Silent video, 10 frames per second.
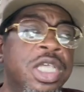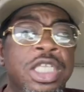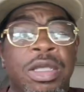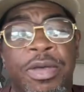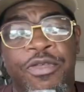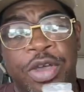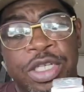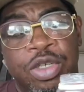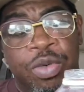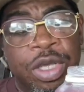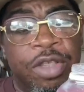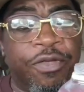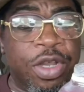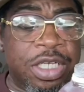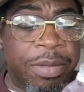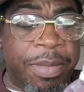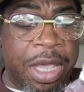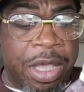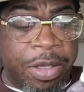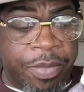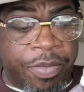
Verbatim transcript: so we fresh squeezed, freshly made.